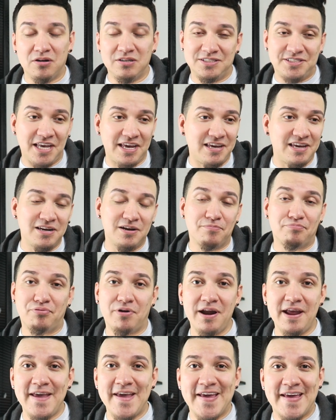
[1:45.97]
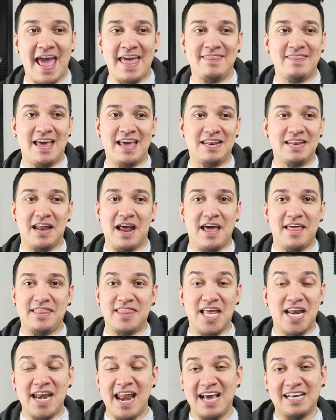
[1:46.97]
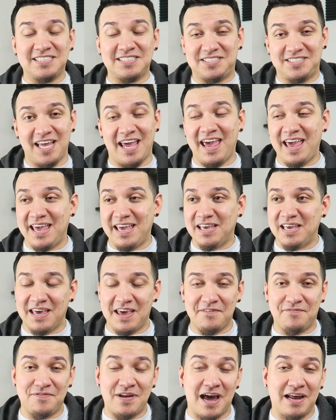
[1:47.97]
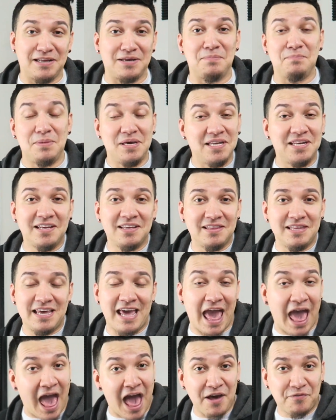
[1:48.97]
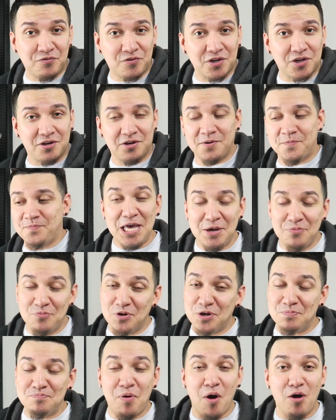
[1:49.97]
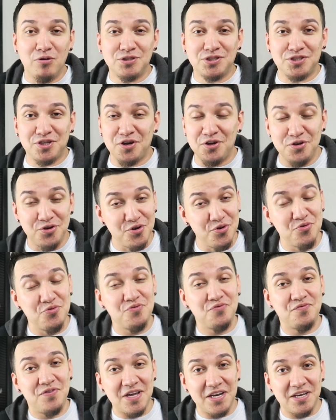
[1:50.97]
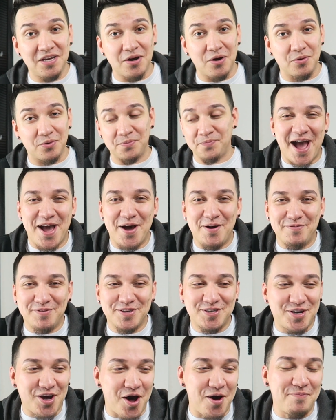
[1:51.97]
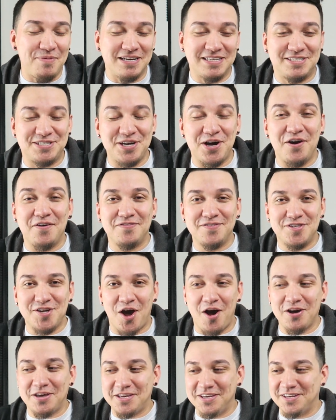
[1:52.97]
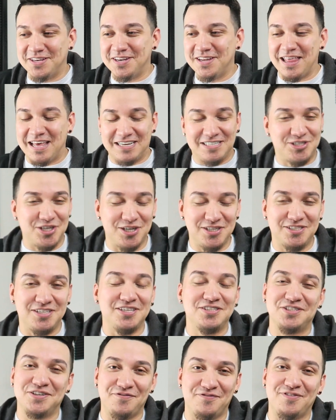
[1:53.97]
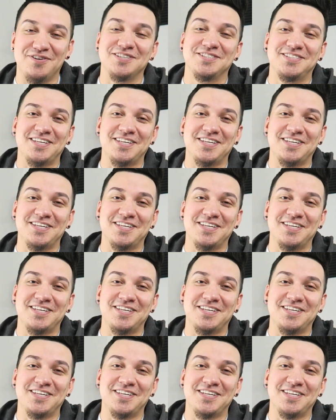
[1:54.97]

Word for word: or taking a break and then the next day, if not immediately after, he would post a new video. I almost caught myself talking like Jaystation for a